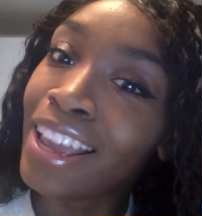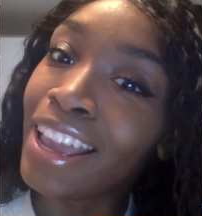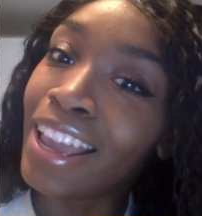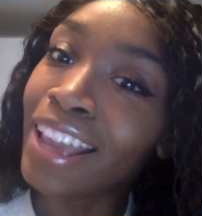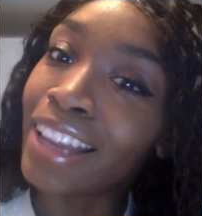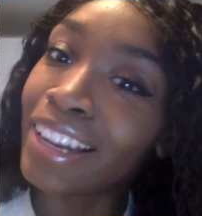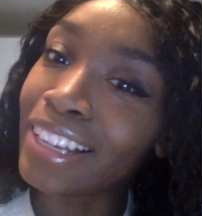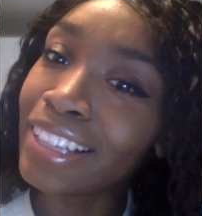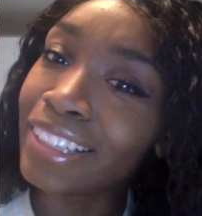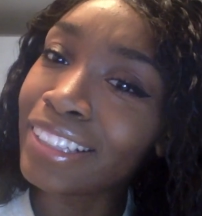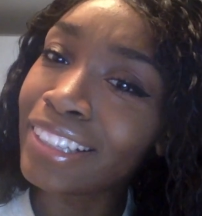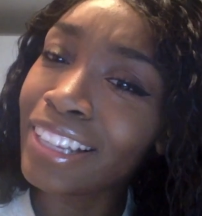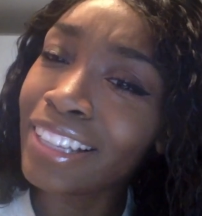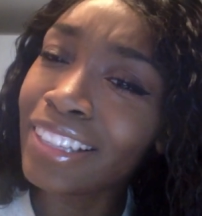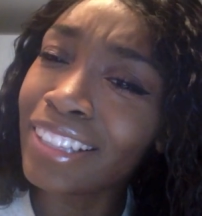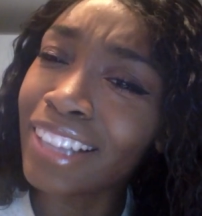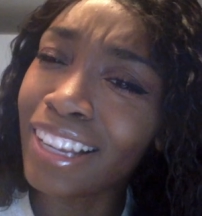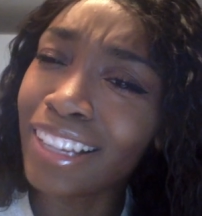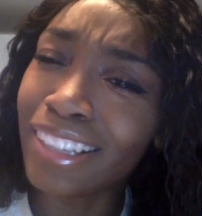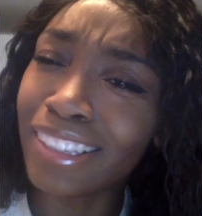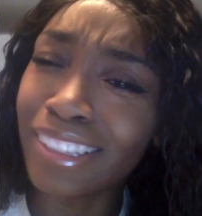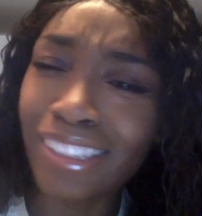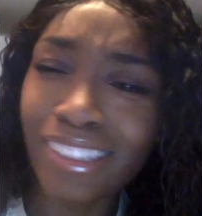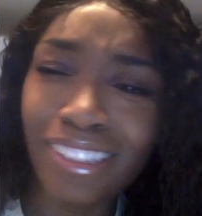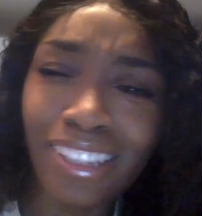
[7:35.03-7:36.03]
And he says that
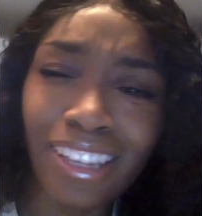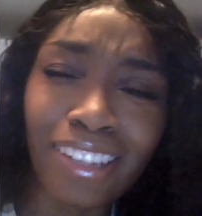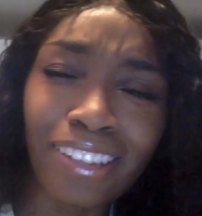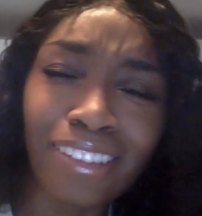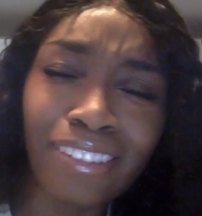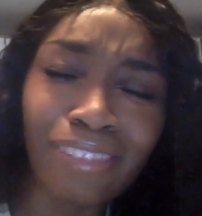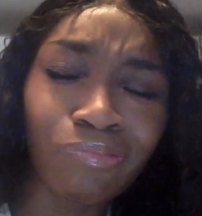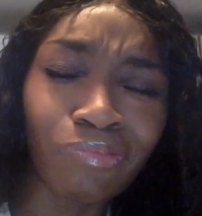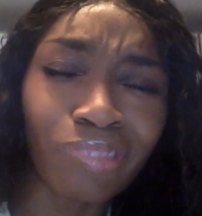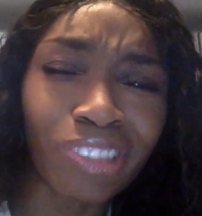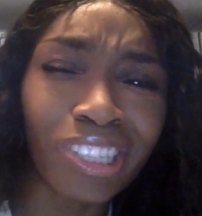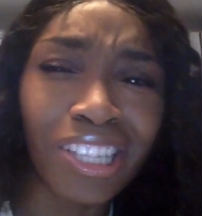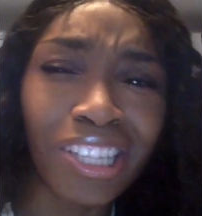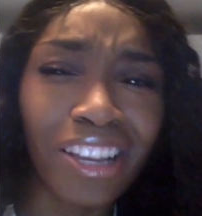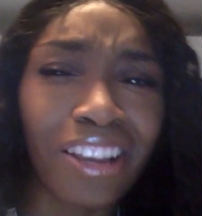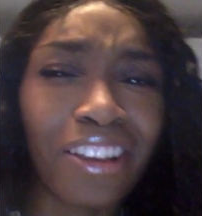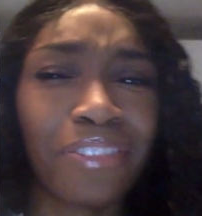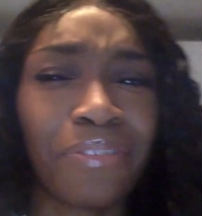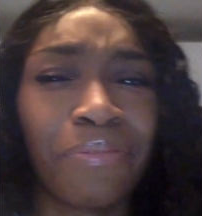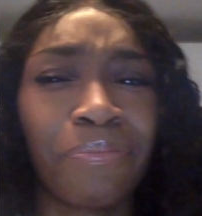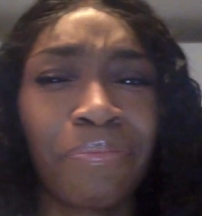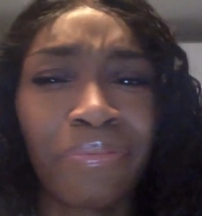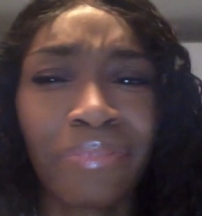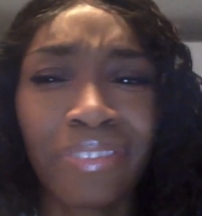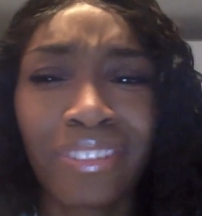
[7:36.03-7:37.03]
and she's like, yeah,
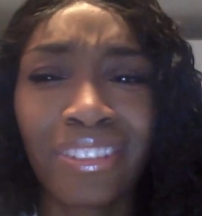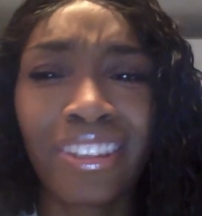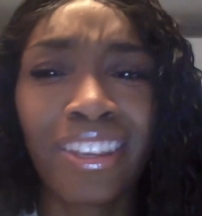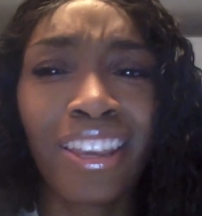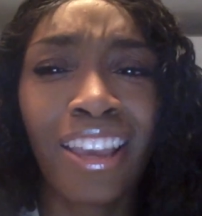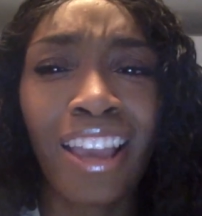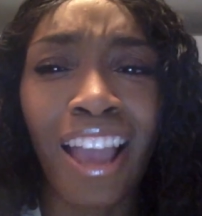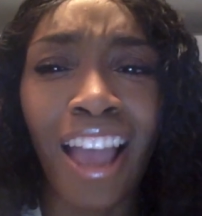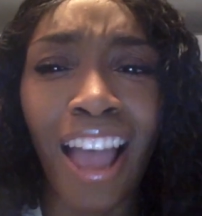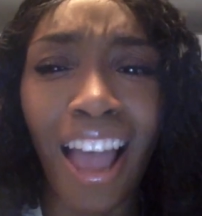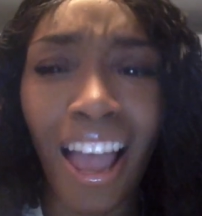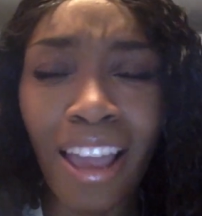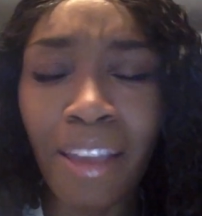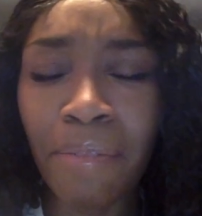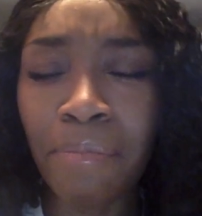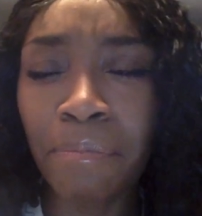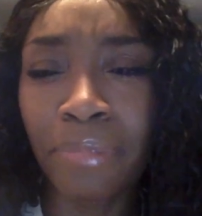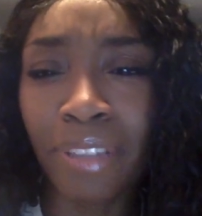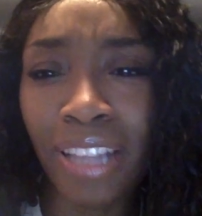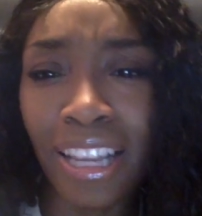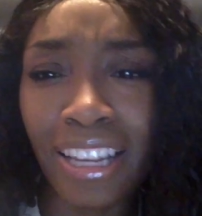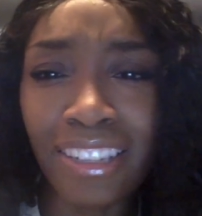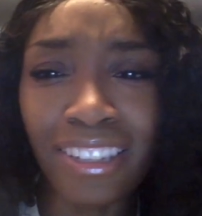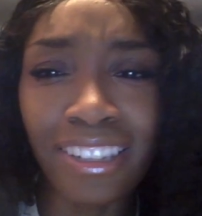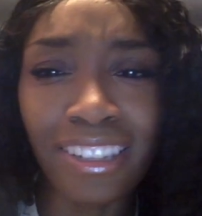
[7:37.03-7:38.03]
I
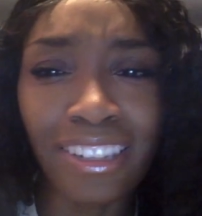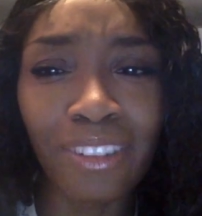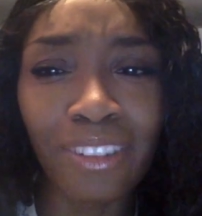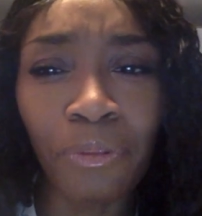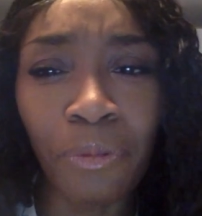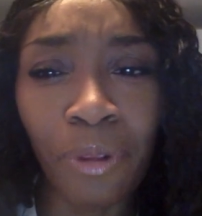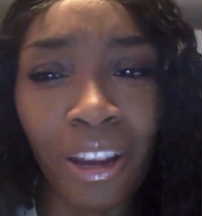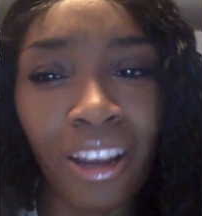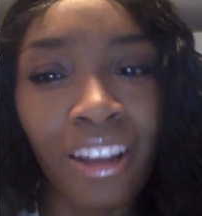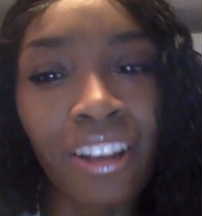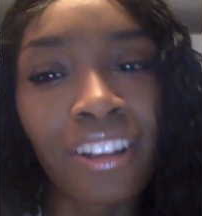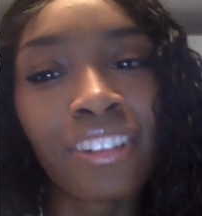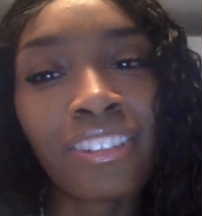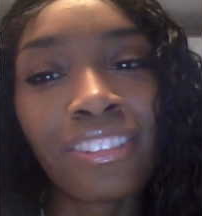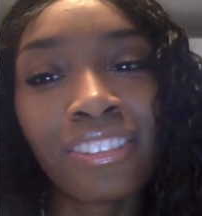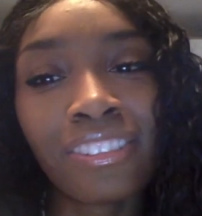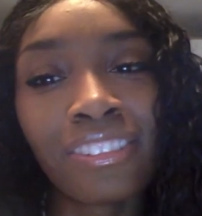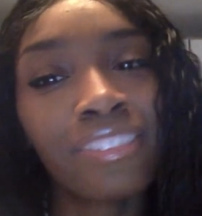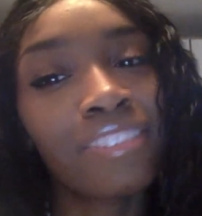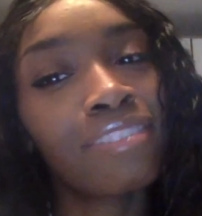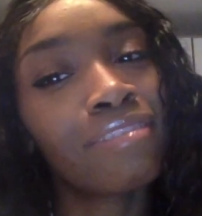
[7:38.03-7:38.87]
blend in well.